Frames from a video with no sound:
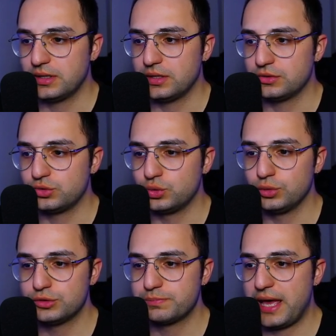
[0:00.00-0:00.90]

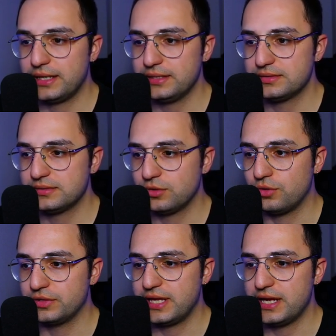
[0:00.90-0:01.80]
tools palette
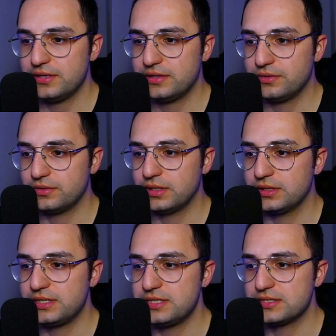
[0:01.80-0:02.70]
over there.
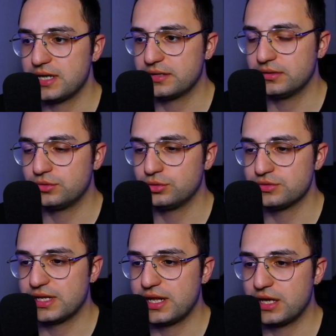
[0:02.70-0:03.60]
These are the tools
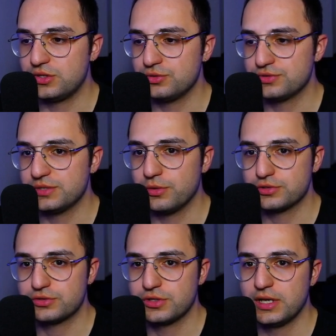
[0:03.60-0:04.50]
that I use the
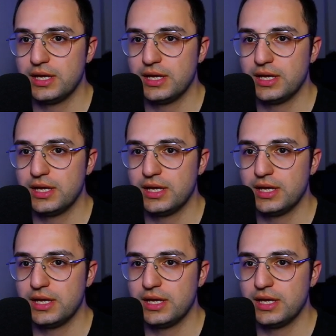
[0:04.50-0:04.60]
most